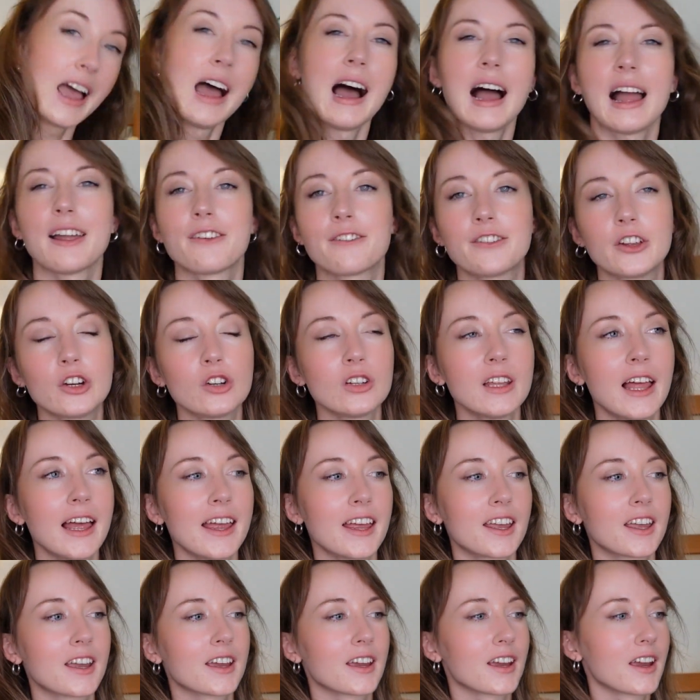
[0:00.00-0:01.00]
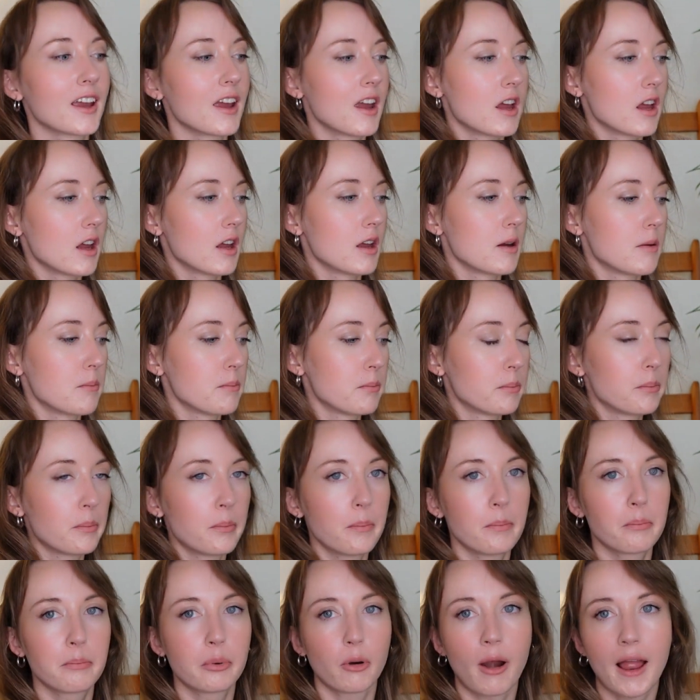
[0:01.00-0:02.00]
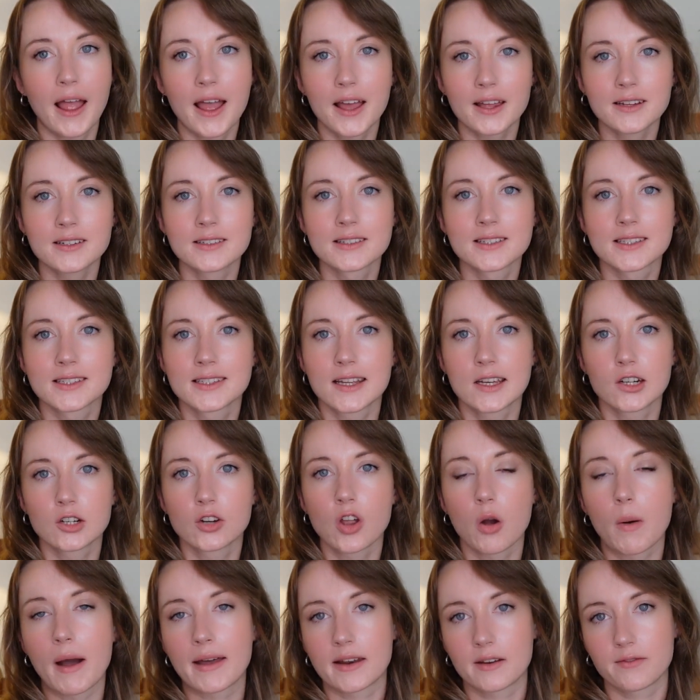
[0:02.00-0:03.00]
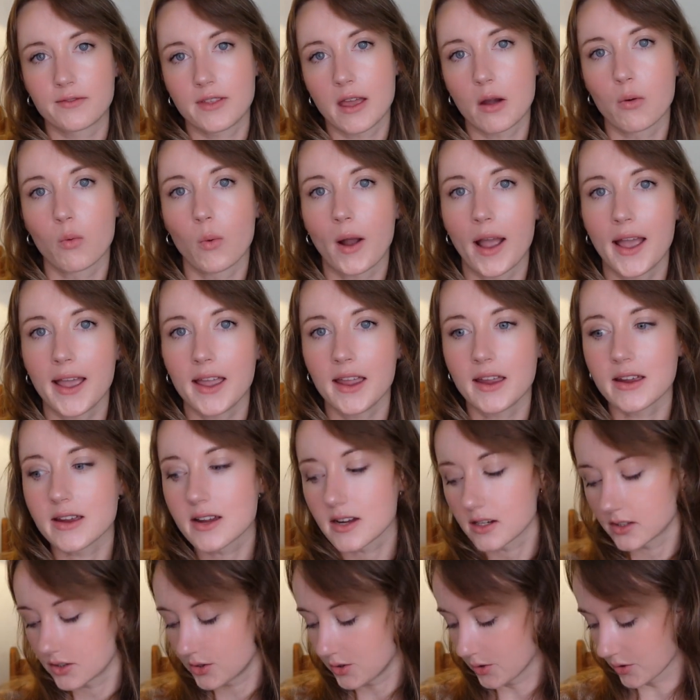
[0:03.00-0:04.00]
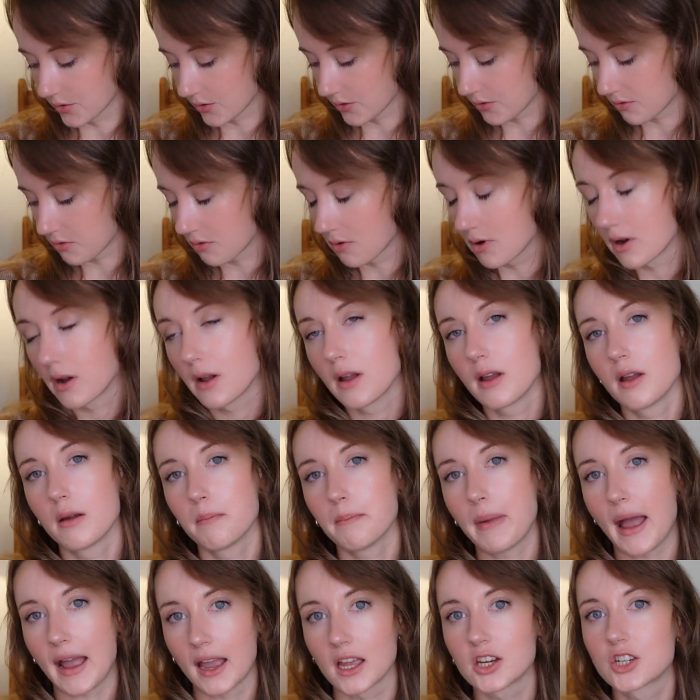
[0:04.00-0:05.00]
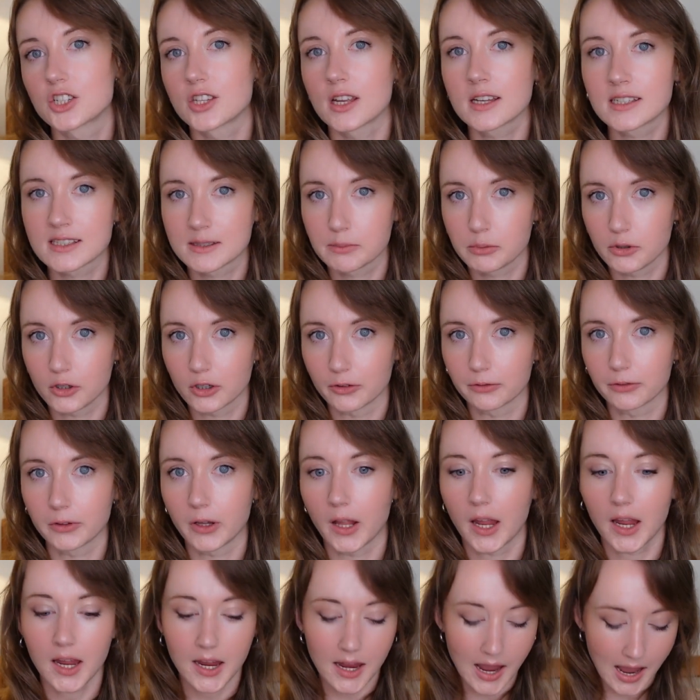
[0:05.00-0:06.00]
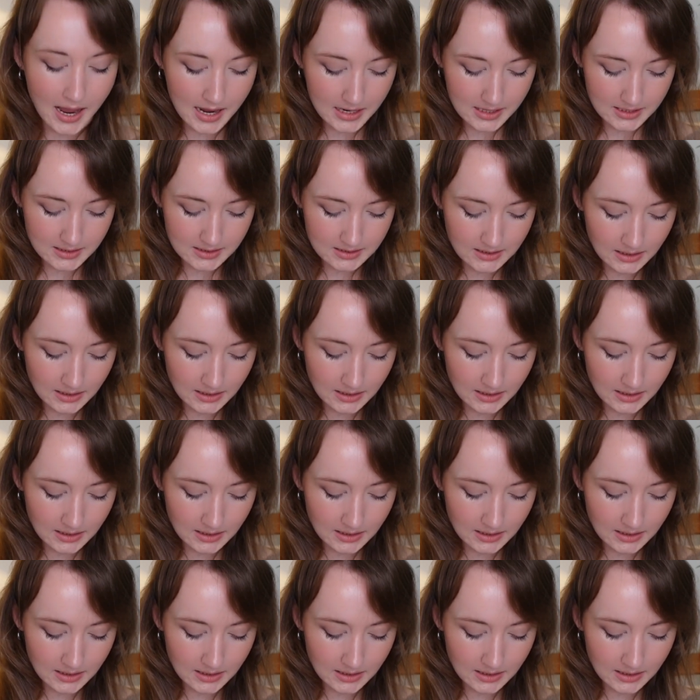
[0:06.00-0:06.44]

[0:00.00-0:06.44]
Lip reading: I feel like brands that go out of their way to package things beautifully and